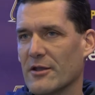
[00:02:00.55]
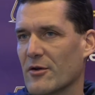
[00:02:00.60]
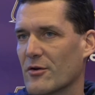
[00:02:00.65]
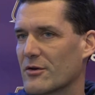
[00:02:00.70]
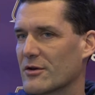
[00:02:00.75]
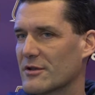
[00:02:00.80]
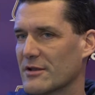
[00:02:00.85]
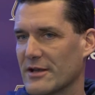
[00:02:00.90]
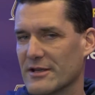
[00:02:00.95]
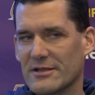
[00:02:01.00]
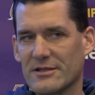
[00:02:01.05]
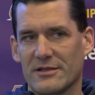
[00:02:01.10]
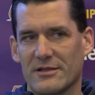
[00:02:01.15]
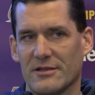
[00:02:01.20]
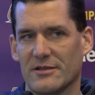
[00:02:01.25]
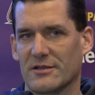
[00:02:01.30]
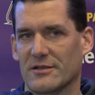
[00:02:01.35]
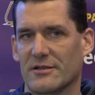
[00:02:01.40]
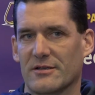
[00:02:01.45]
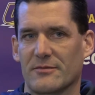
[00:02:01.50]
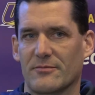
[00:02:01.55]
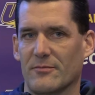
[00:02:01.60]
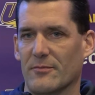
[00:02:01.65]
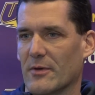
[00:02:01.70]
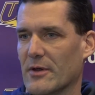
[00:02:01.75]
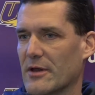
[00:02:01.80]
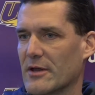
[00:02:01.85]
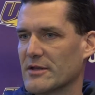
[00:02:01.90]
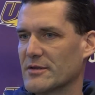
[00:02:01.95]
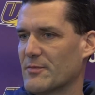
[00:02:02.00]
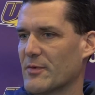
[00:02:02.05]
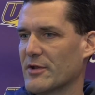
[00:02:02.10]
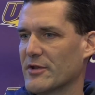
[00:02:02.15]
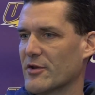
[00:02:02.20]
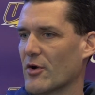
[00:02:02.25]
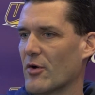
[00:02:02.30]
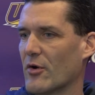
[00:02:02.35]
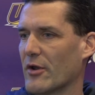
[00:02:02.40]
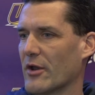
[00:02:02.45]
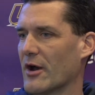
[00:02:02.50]
Yeah, Clint's has been
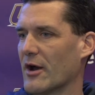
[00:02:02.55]
going